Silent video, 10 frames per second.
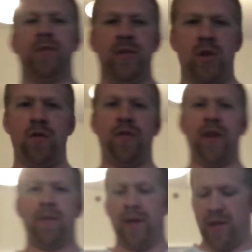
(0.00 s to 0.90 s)
Hopefully
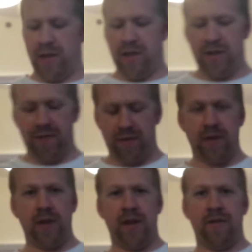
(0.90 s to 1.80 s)
I'm getting this
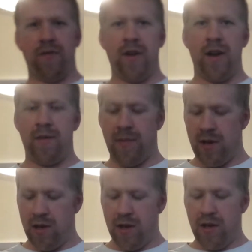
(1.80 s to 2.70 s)
in frame.
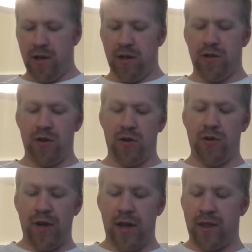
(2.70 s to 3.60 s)
So you
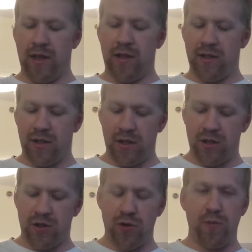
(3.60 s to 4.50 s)
got these
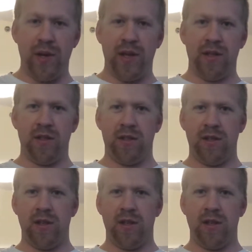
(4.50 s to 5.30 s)
two pins